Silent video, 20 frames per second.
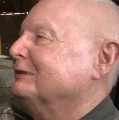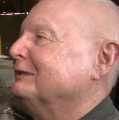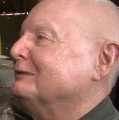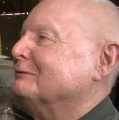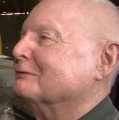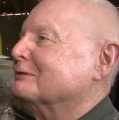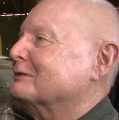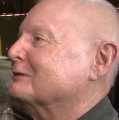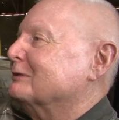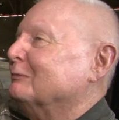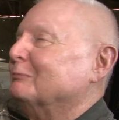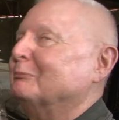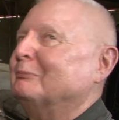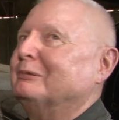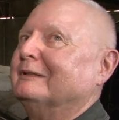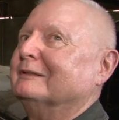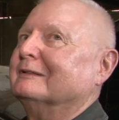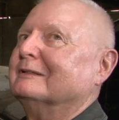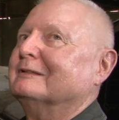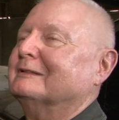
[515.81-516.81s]
he was so
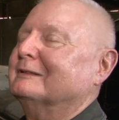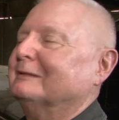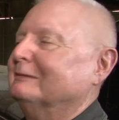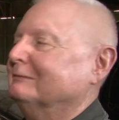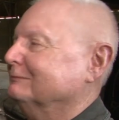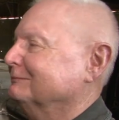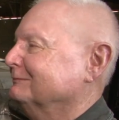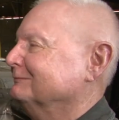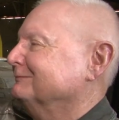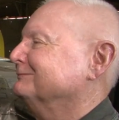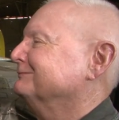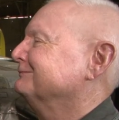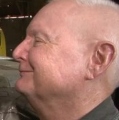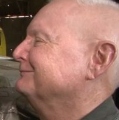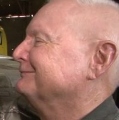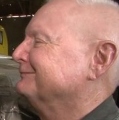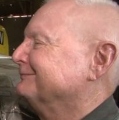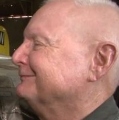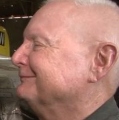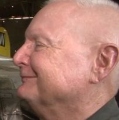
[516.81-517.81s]
pissed.
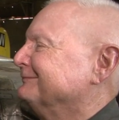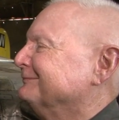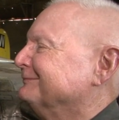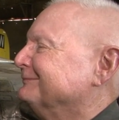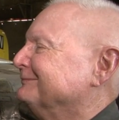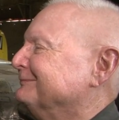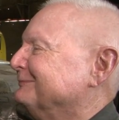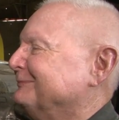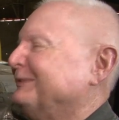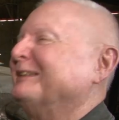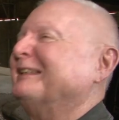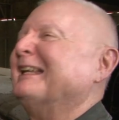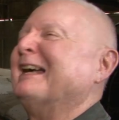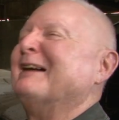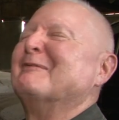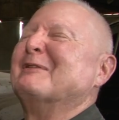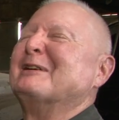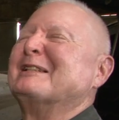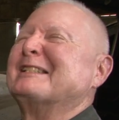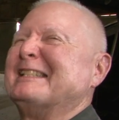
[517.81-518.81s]
So but
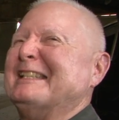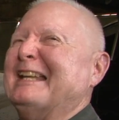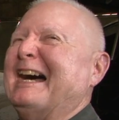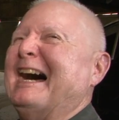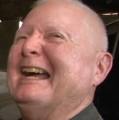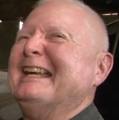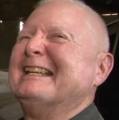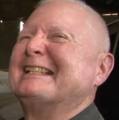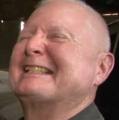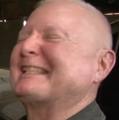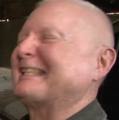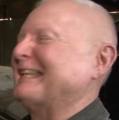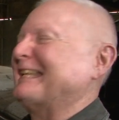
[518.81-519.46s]
another, that was nice.